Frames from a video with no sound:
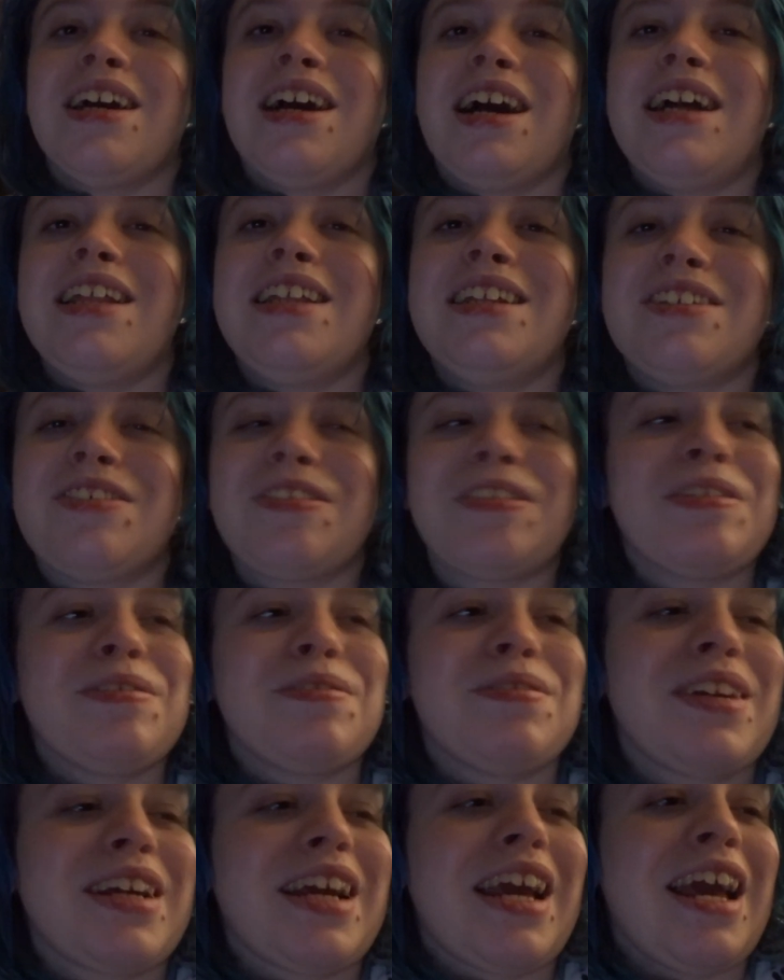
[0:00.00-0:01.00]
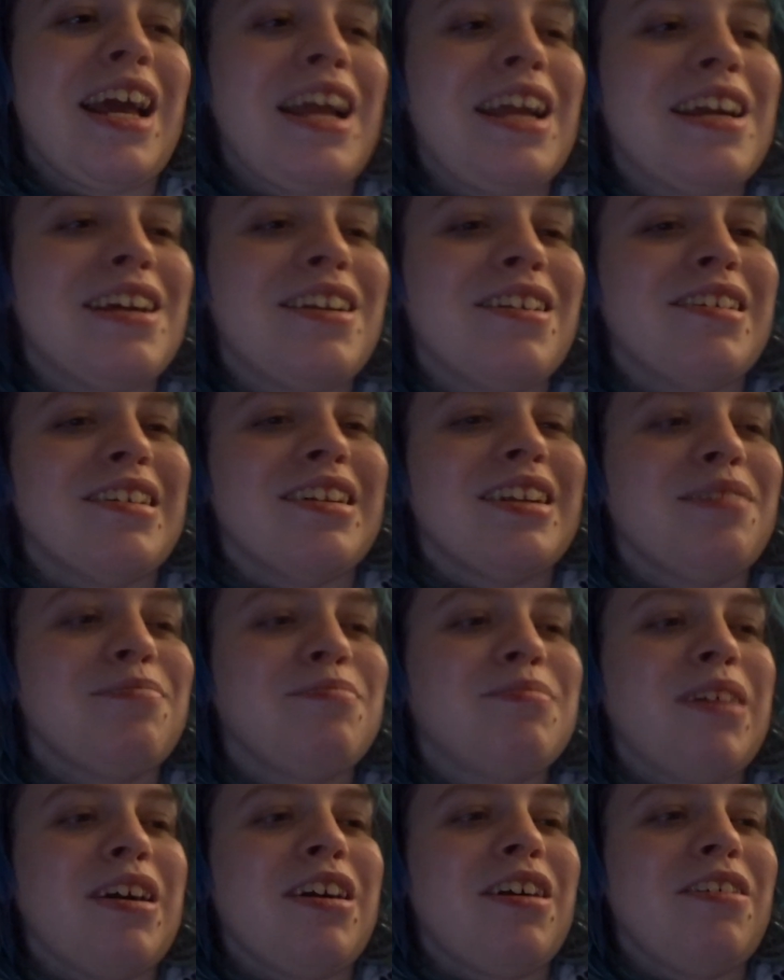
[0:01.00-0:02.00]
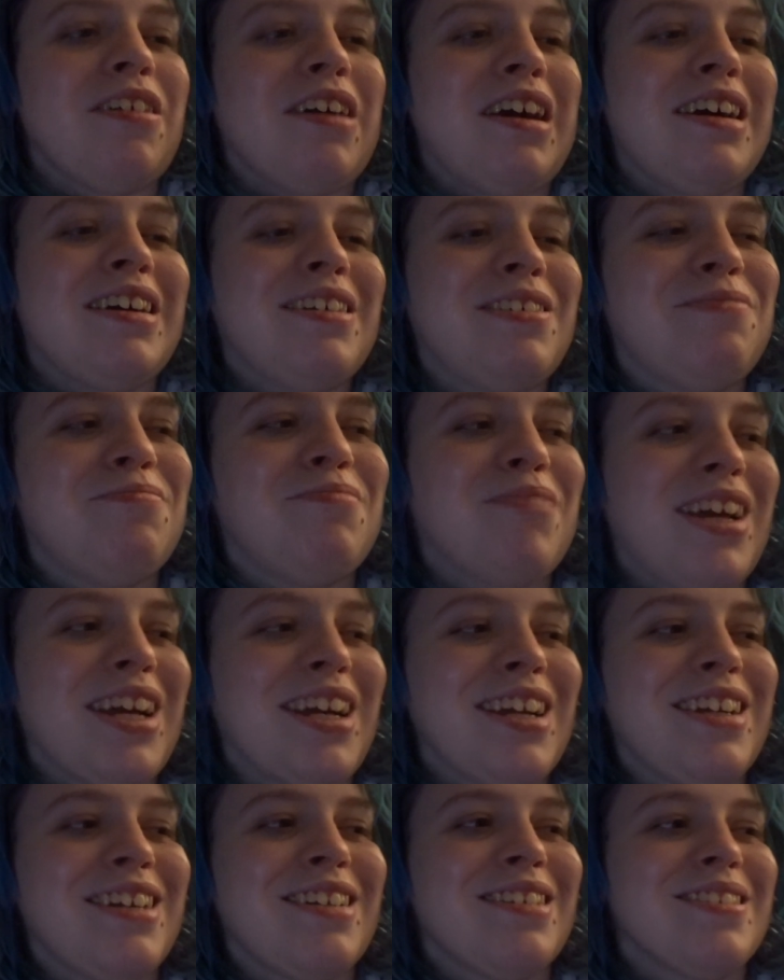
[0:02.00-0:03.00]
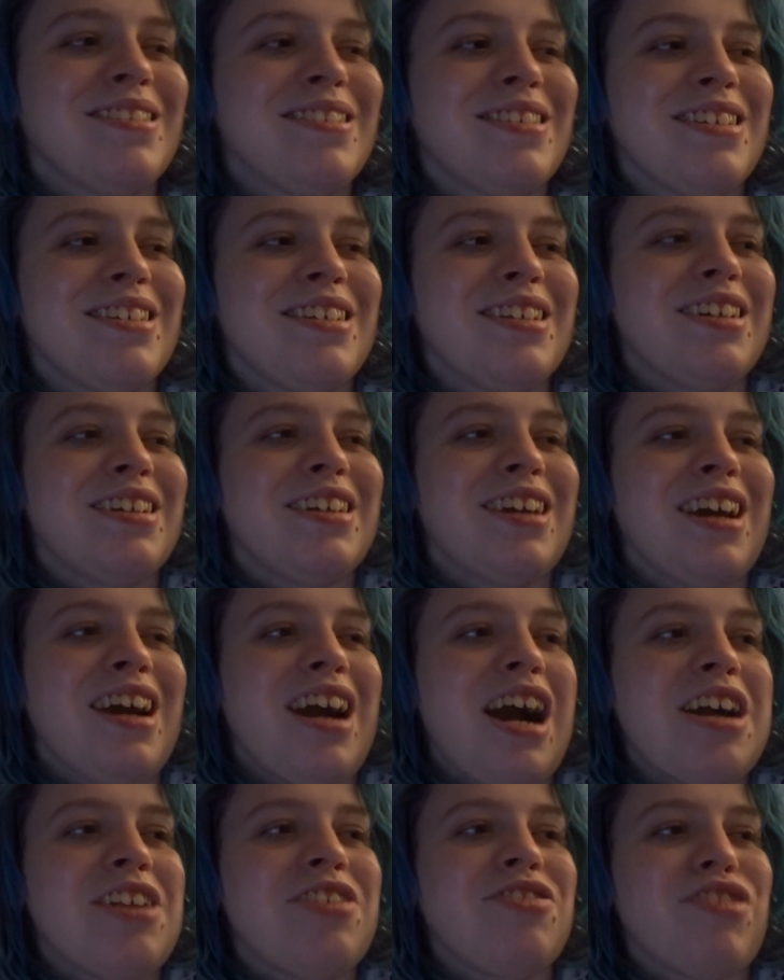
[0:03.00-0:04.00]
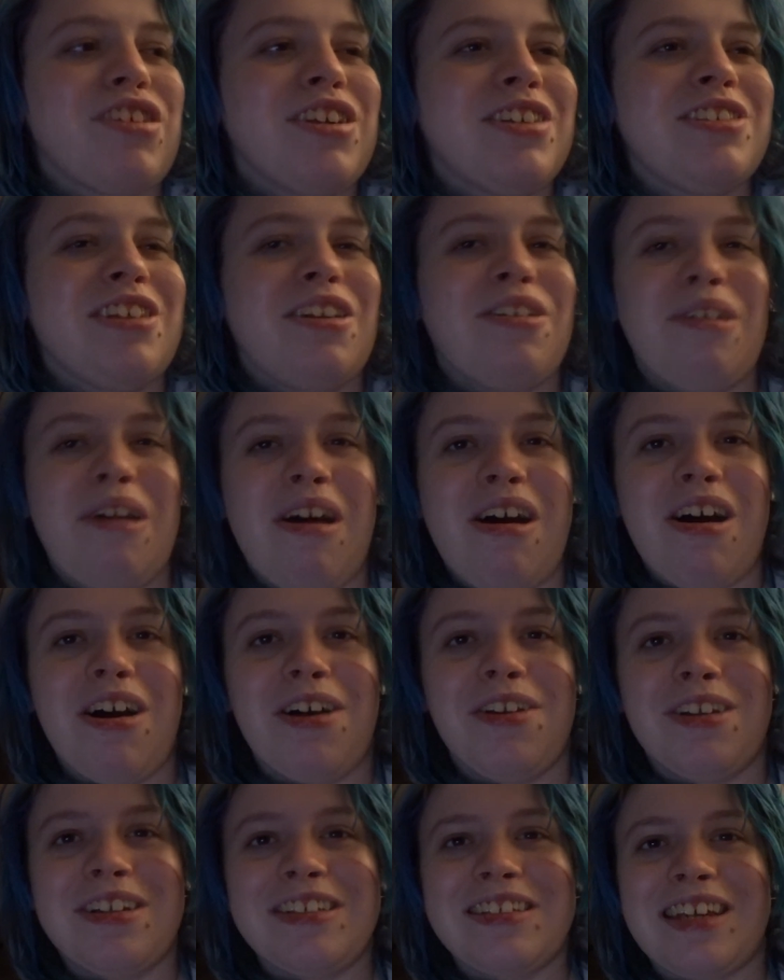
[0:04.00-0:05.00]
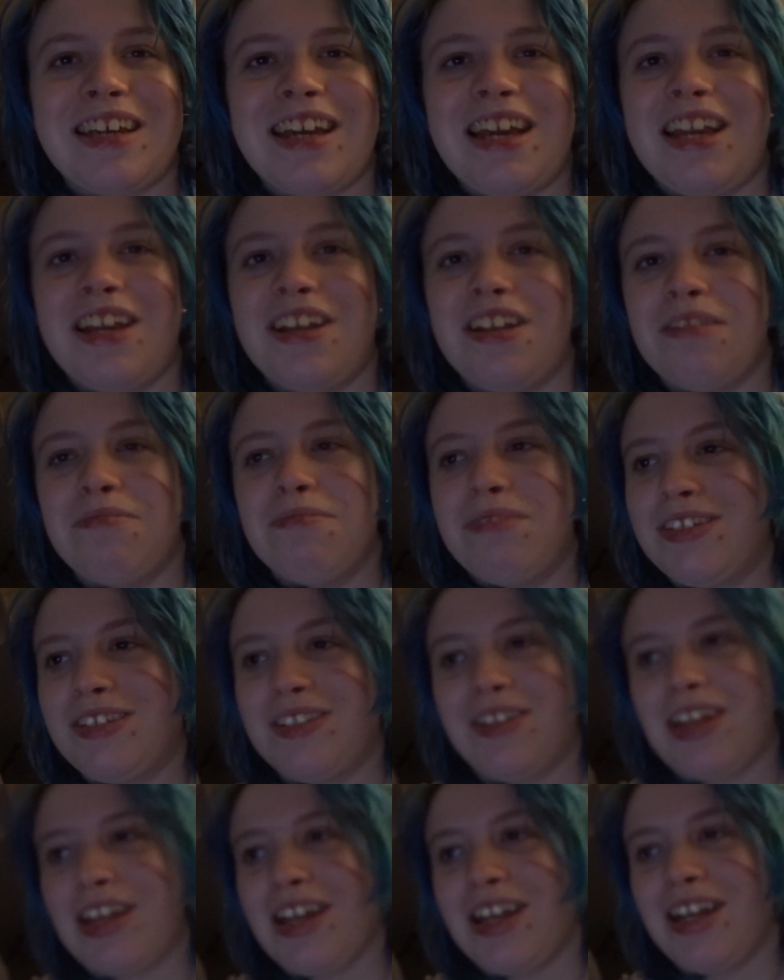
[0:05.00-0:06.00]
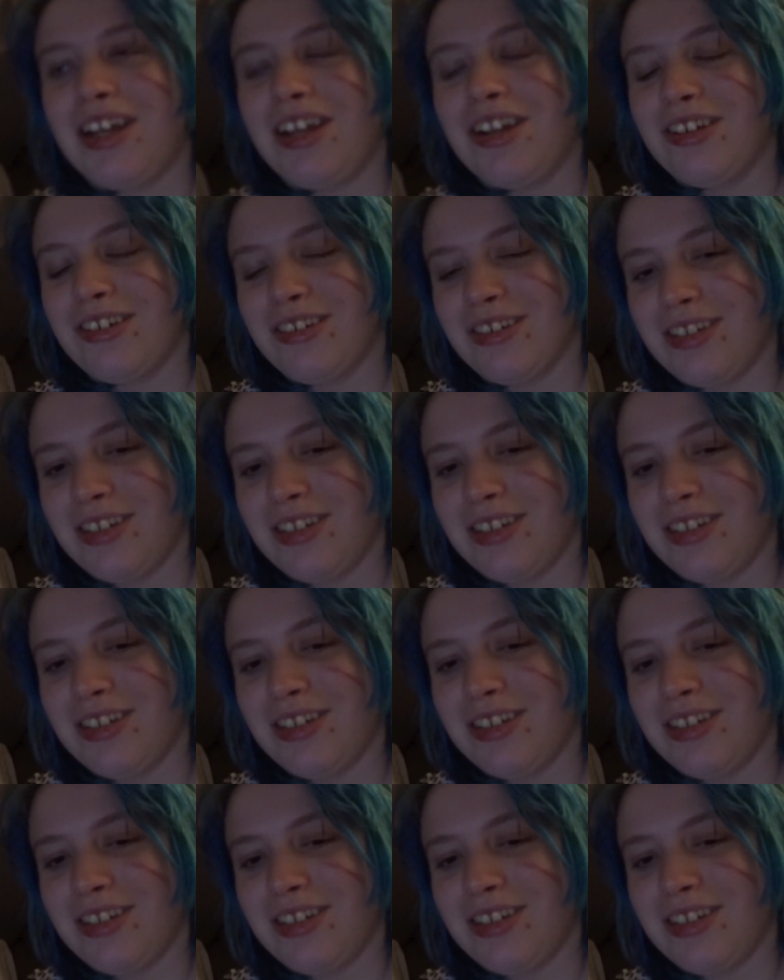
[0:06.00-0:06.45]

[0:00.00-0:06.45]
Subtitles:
I literally don't want to get hated on. I'm like, I try so hard not to get hated on, but I still get hated on,